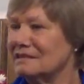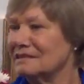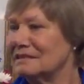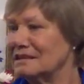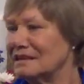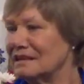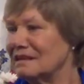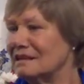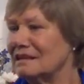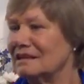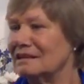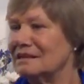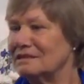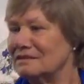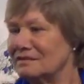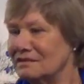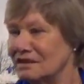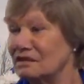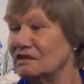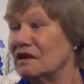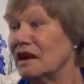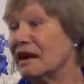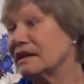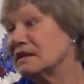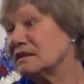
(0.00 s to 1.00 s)
the
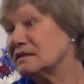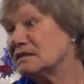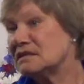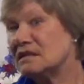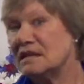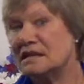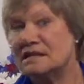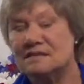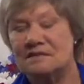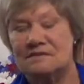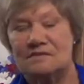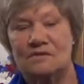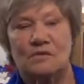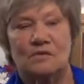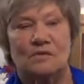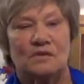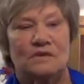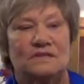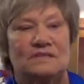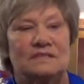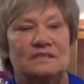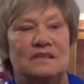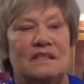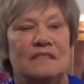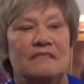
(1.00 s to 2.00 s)
United States, of
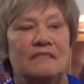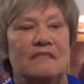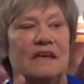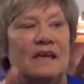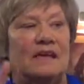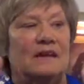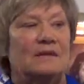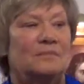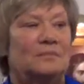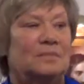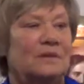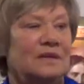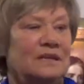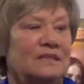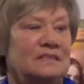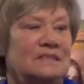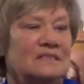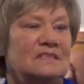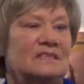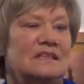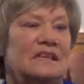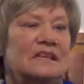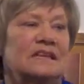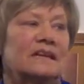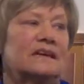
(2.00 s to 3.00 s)
course, and then
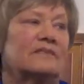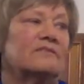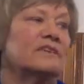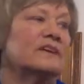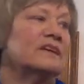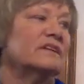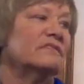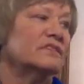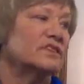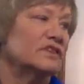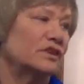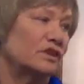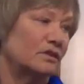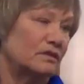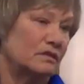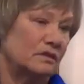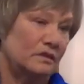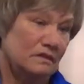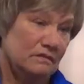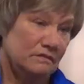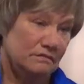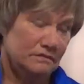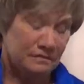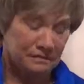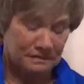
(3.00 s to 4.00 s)
places I'd never even heard
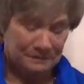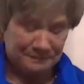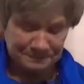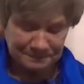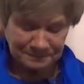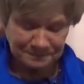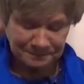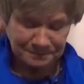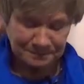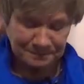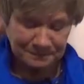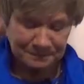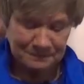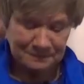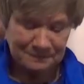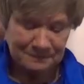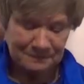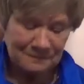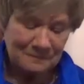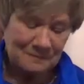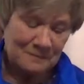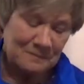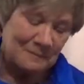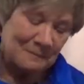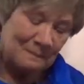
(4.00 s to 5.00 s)
of.
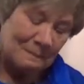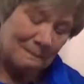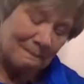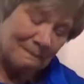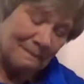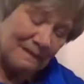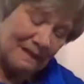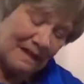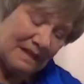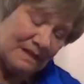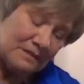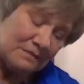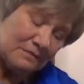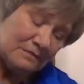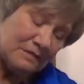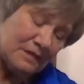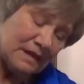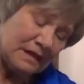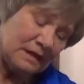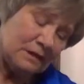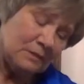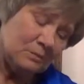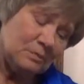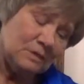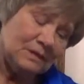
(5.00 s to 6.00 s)
And the
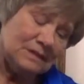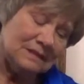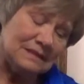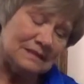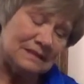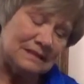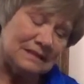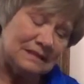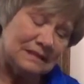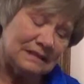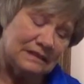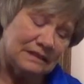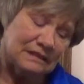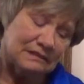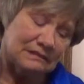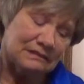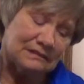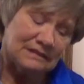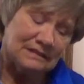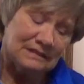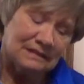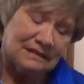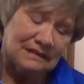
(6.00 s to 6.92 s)
final one is here.